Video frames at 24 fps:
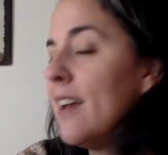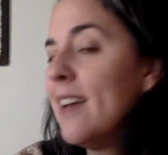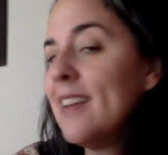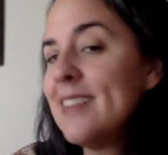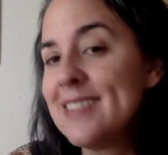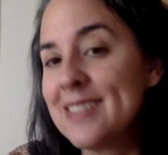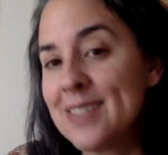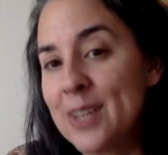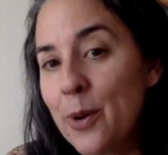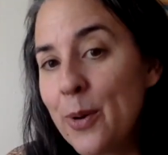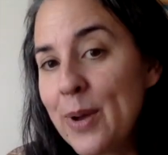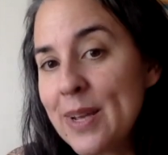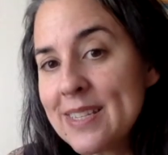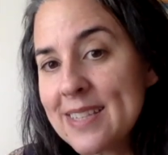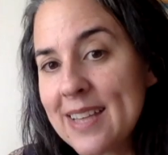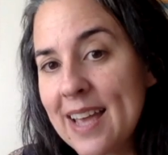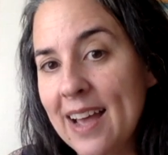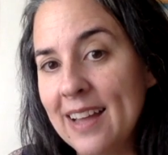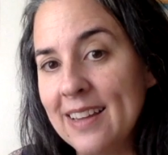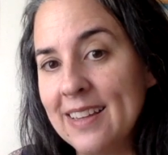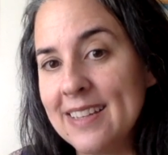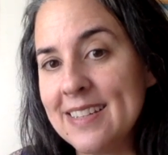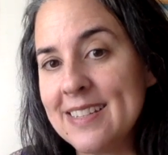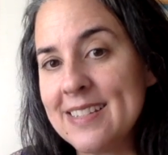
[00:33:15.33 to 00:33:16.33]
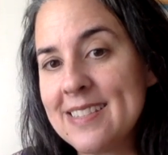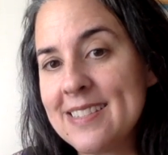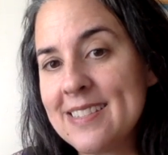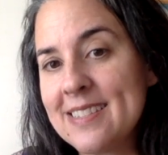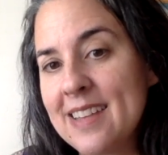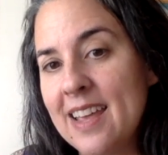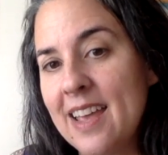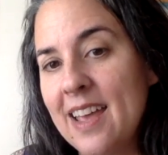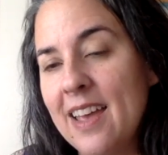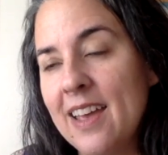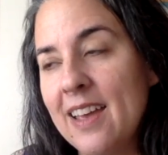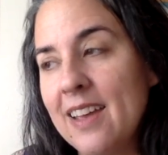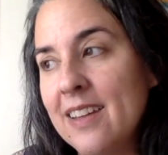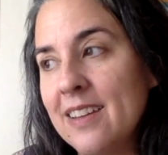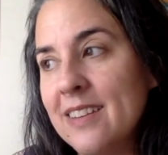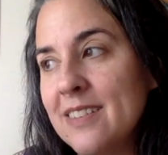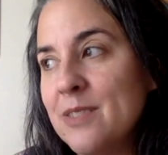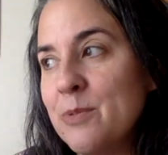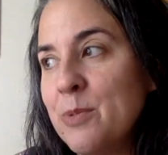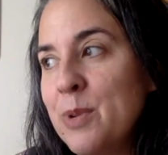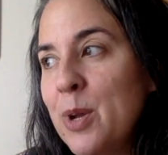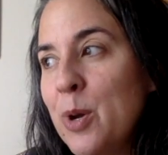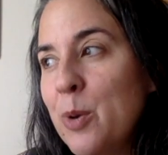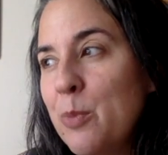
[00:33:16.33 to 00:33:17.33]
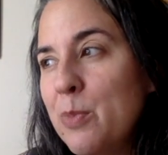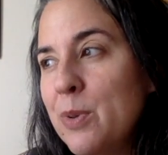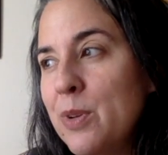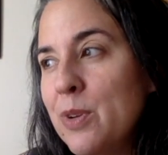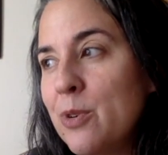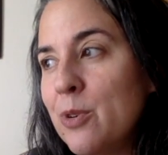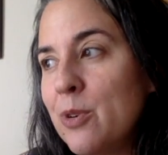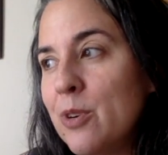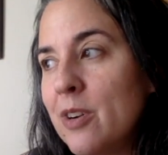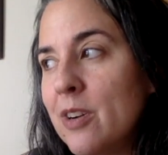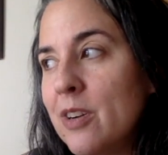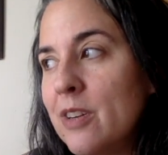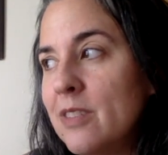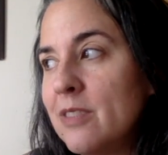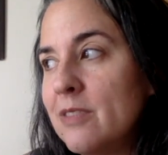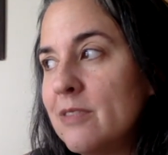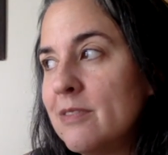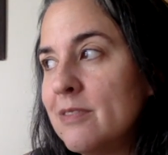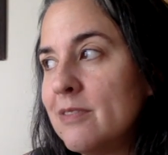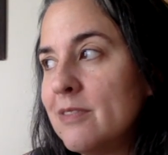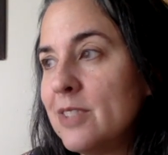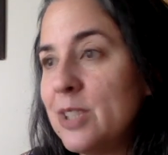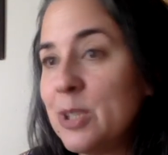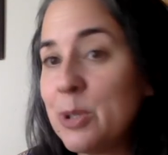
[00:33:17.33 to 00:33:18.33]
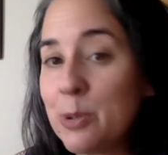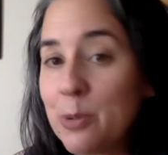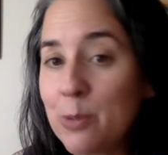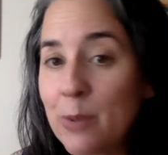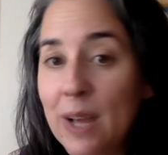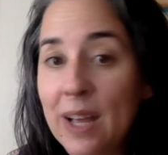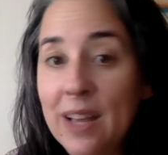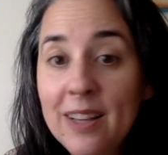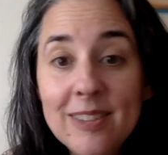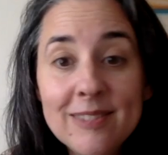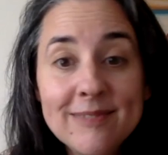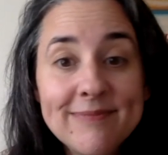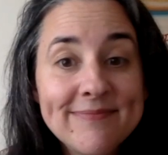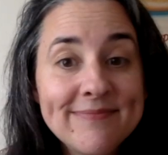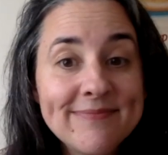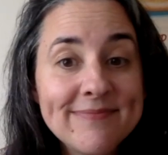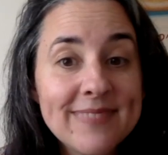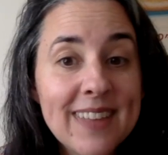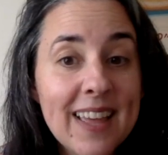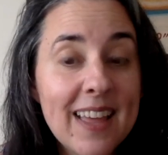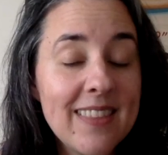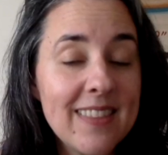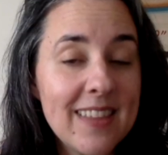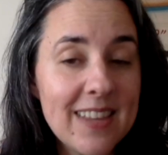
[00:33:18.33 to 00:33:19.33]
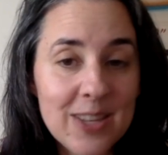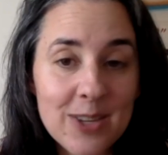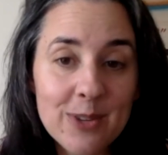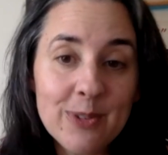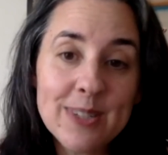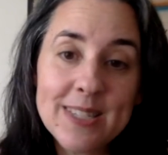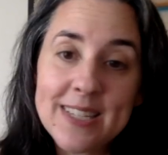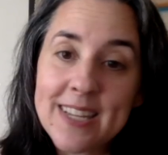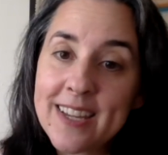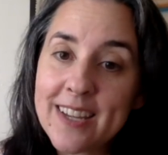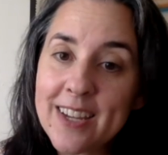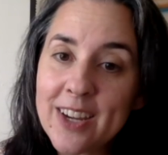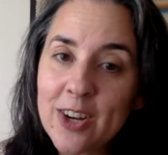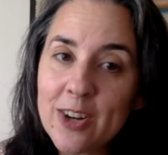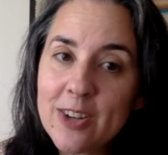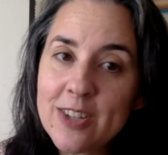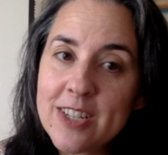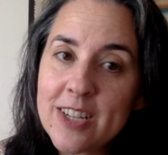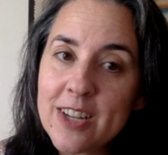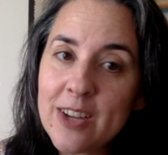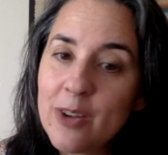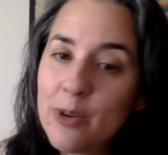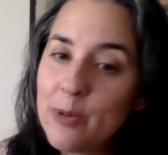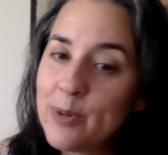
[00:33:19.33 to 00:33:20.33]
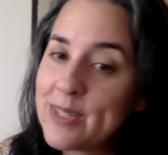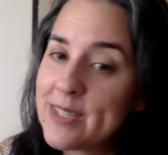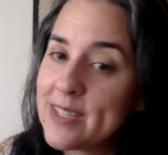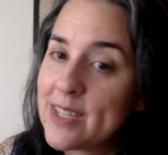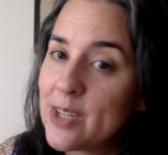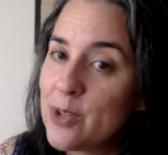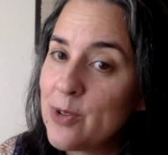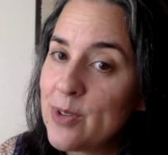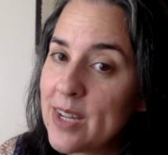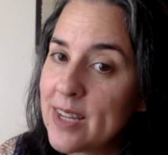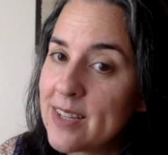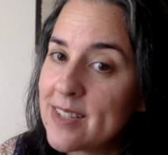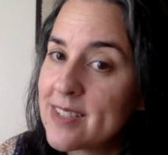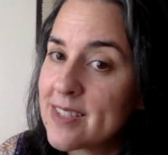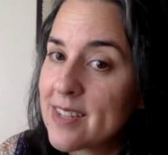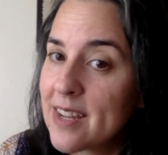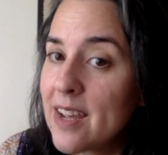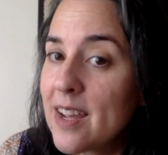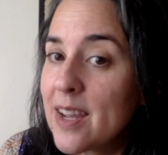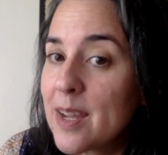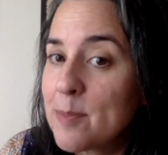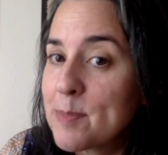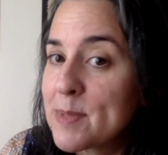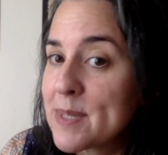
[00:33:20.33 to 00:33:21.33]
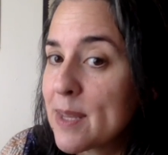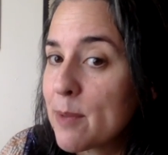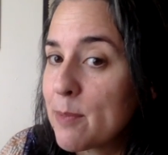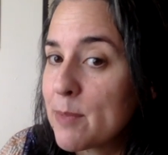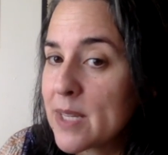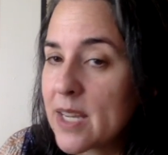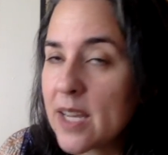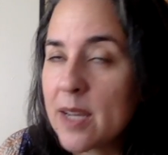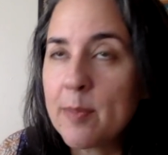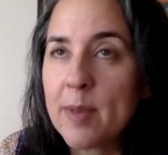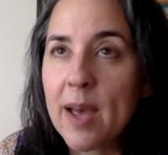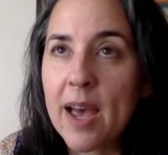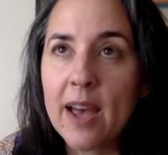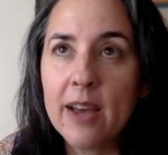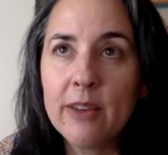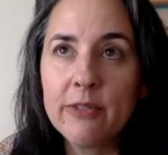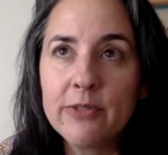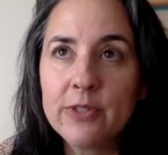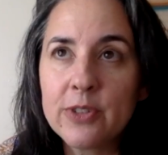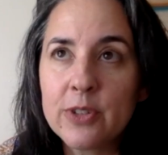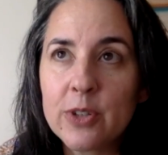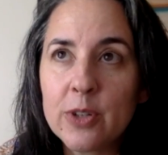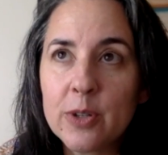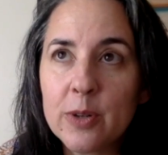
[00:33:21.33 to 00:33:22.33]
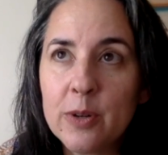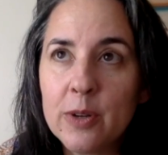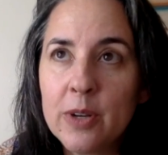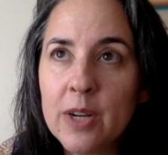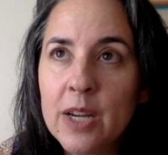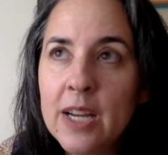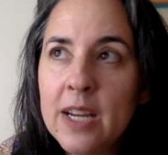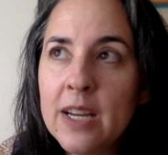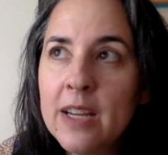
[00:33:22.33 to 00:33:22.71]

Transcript: So has Alice, and we hope you're doing well and that you'll take care till we see you next time, sometime after